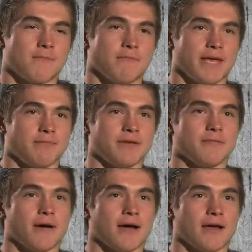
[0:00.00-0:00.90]
Baby
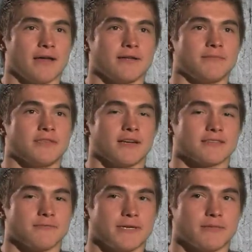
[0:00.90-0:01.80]
by
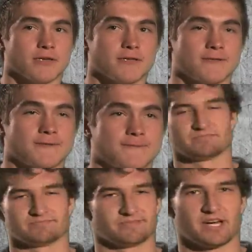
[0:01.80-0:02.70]
Justin Bieber.
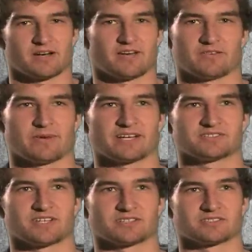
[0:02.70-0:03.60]
I don't have any bad
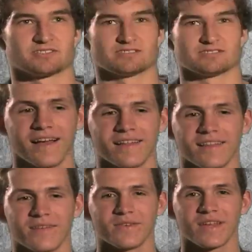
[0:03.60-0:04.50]
songs.
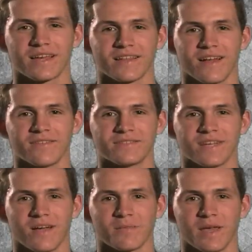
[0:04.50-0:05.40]
Love You Like a Love
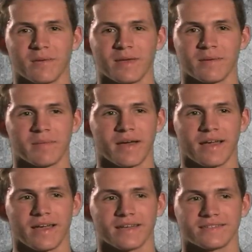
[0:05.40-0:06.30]
Song Baby
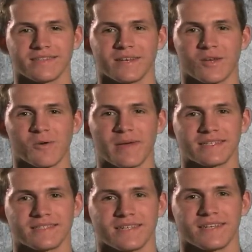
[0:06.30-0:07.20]
by uh, Selena
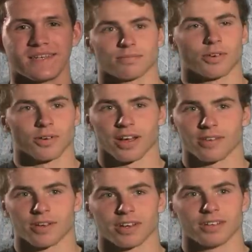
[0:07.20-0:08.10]
Gomez. Don't
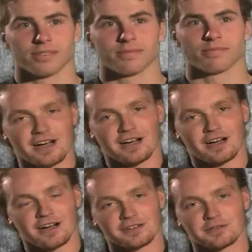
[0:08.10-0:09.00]
have any.
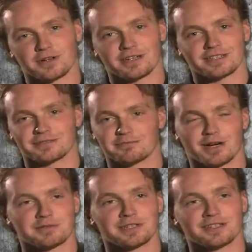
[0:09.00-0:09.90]
Aqua,
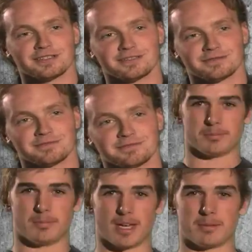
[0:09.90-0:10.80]
Barbie Girl.
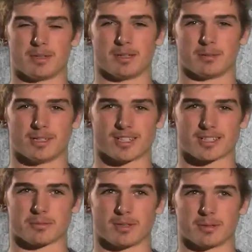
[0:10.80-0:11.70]
Baby by
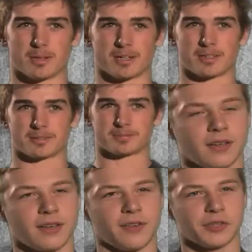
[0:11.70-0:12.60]
Justin Bieber.
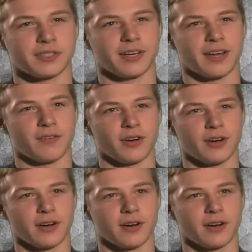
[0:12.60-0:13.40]
Uh, never Say Never.